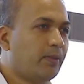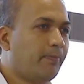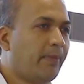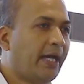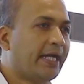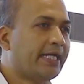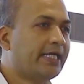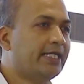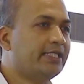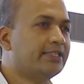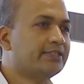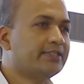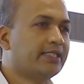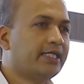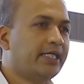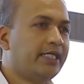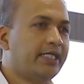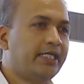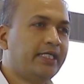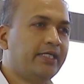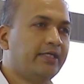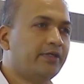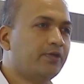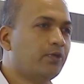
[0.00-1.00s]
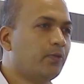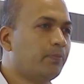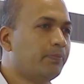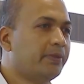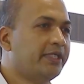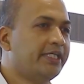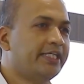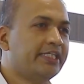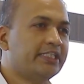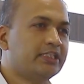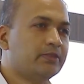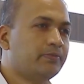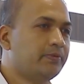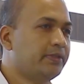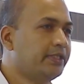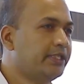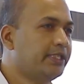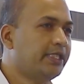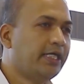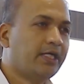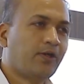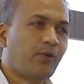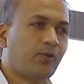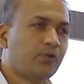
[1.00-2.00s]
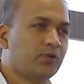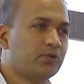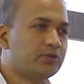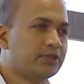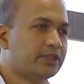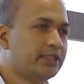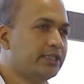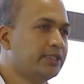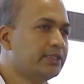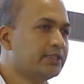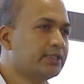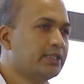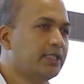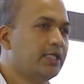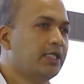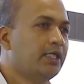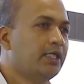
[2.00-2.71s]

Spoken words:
the backend side, PHP and all those things.